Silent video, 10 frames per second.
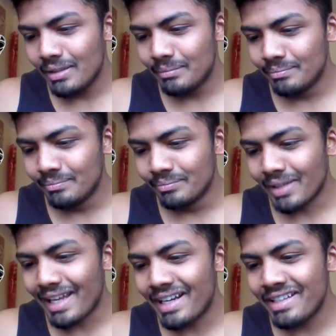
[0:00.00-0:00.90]

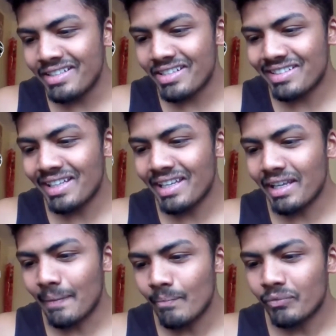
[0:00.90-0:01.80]
Aladdin just
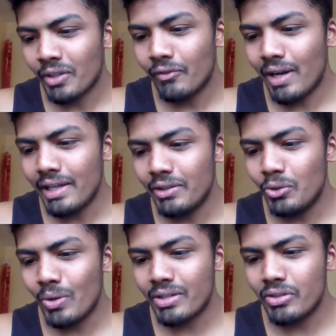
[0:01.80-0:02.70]
thinking, fine,
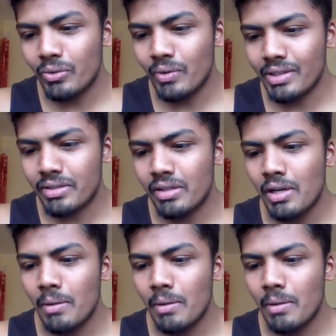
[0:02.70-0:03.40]
do as you wish,